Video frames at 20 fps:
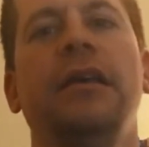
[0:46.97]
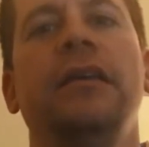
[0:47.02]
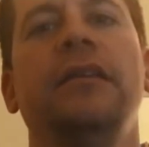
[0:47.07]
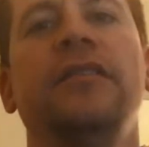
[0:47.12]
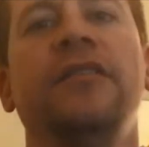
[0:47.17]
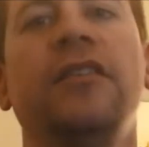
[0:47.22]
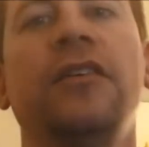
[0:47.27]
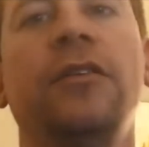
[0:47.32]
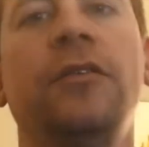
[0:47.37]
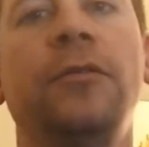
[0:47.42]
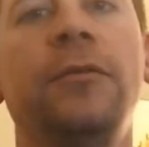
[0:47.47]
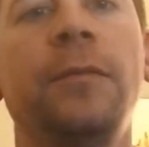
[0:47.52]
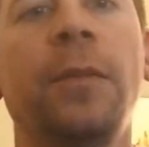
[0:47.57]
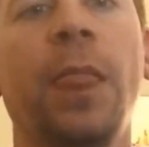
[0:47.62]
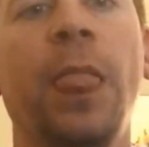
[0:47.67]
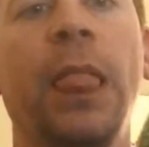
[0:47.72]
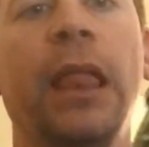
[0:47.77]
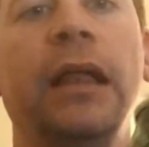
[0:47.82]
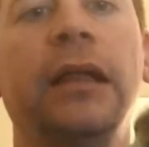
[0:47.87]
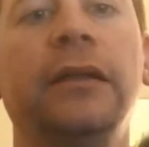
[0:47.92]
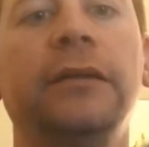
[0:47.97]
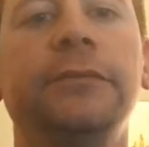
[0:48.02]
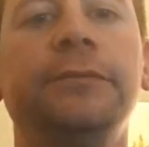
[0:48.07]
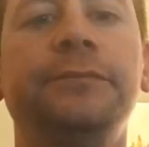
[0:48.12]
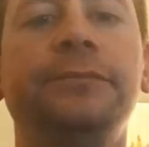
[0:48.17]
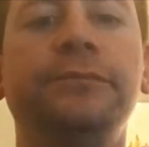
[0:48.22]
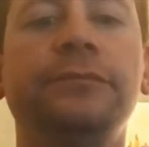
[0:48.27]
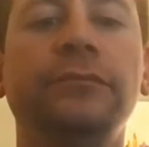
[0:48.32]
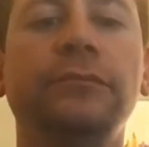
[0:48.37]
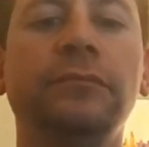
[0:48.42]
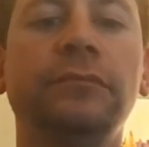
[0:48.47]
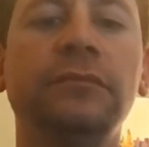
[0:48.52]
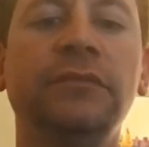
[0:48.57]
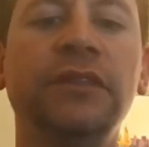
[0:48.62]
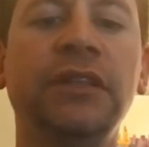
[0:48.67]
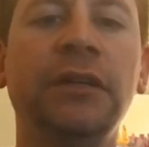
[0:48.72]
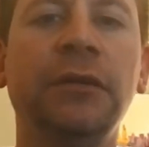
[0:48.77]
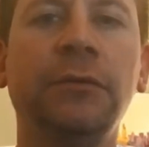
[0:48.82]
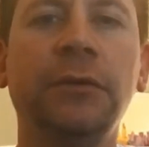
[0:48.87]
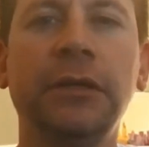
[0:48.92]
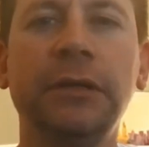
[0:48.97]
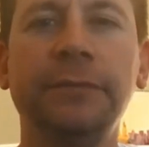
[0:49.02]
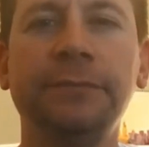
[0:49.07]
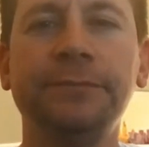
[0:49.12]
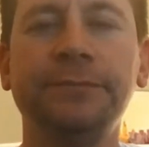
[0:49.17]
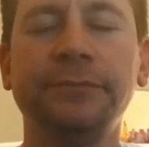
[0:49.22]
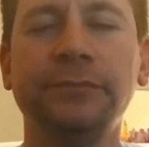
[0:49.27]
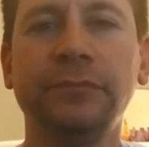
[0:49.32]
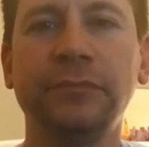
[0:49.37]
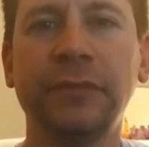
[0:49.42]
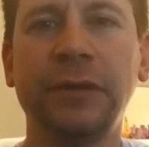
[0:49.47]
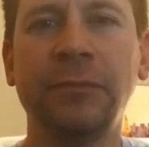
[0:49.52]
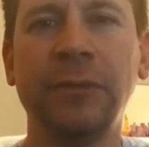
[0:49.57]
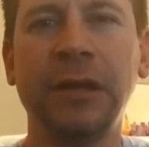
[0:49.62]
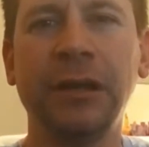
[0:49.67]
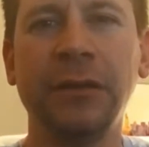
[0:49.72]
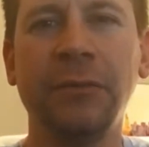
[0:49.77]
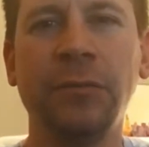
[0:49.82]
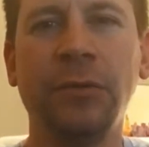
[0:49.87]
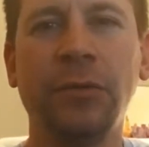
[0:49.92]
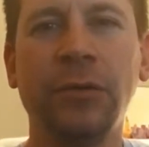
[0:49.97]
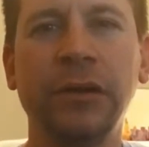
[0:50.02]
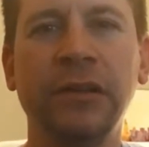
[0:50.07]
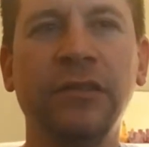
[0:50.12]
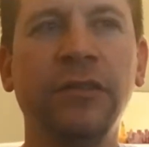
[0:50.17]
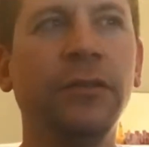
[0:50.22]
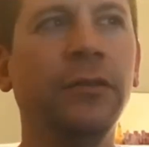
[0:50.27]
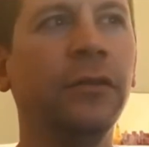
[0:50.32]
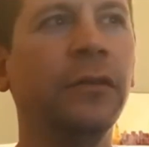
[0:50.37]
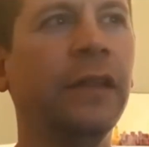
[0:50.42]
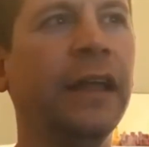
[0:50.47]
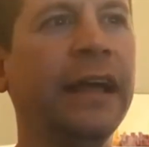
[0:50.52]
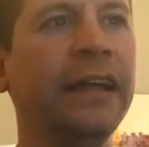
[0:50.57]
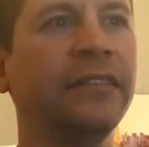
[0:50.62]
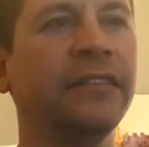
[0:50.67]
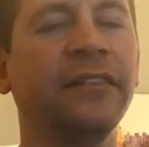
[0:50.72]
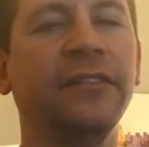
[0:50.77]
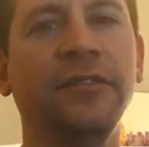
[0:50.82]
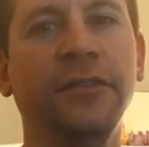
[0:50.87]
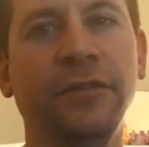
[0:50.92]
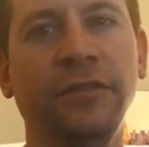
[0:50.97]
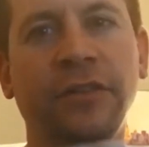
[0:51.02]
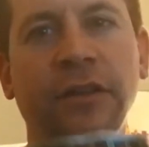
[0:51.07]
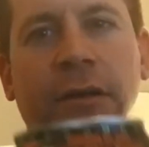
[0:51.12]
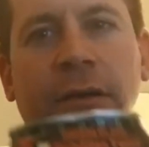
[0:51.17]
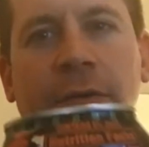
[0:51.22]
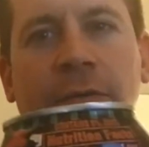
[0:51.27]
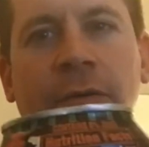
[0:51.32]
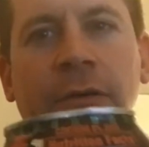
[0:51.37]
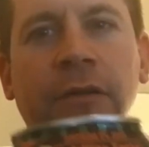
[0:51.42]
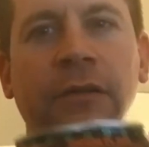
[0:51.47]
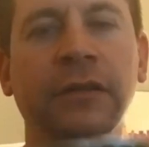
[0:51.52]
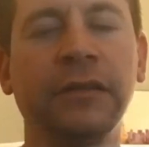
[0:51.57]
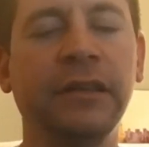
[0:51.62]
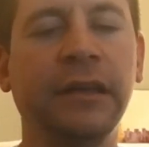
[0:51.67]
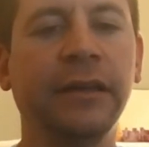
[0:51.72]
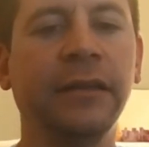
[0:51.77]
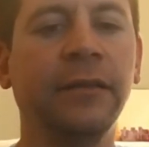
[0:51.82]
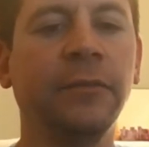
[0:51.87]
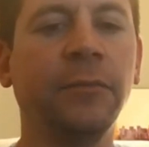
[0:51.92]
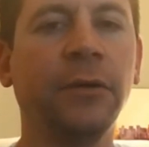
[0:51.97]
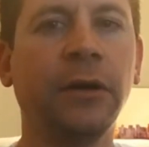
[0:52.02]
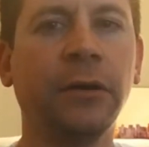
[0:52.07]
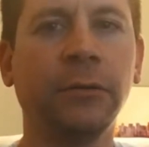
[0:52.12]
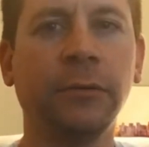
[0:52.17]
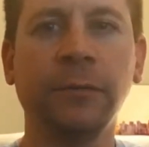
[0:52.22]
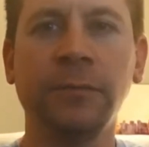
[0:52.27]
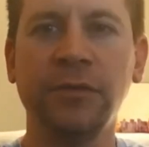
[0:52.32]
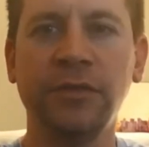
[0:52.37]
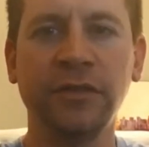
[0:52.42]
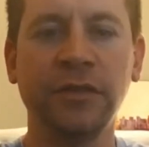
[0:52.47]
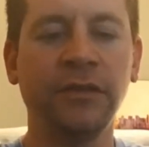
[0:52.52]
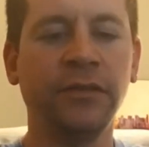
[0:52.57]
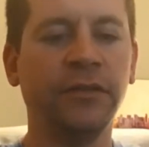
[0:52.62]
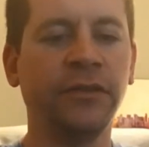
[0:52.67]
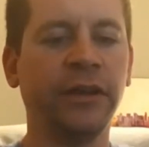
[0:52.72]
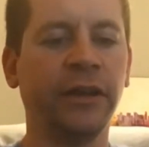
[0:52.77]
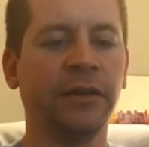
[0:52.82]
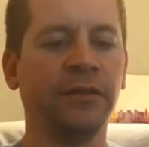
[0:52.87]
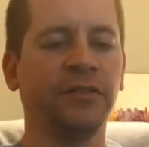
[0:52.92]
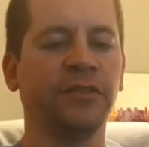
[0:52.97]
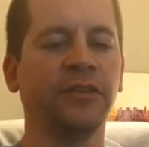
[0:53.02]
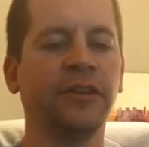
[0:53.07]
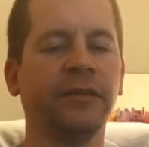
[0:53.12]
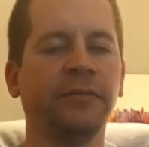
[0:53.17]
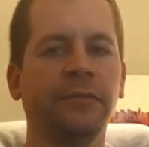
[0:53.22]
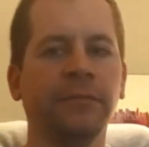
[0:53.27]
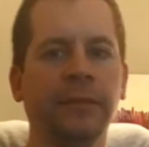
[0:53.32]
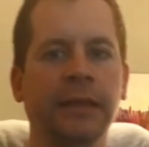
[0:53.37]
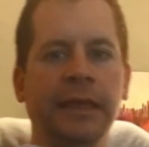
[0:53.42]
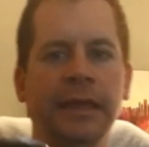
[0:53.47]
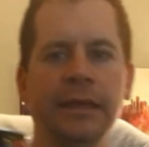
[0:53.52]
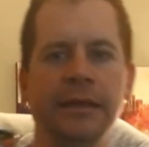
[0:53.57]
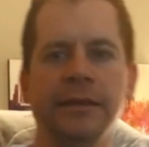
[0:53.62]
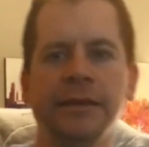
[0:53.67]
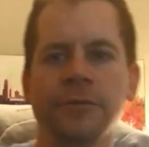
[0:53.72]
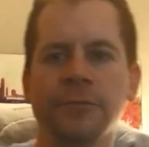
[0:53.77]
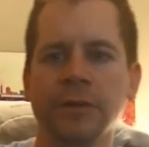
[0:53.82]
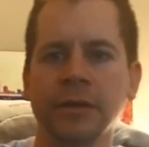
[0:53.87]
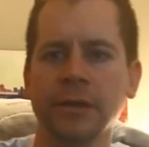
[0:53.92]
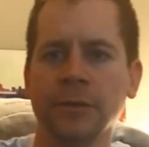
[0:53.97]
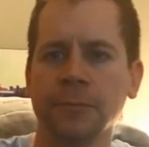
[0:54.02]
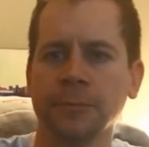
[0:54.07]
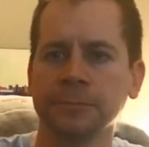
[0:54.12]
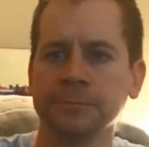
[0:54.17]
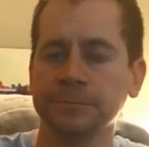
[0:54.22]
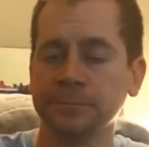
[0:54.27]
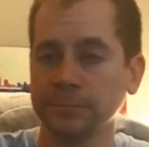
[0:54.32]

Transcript: So, you know what? I'm not going to pour it into a glass because you saw what it looked like in the bottle. I'm just going to drink it straight from the can. Here we go.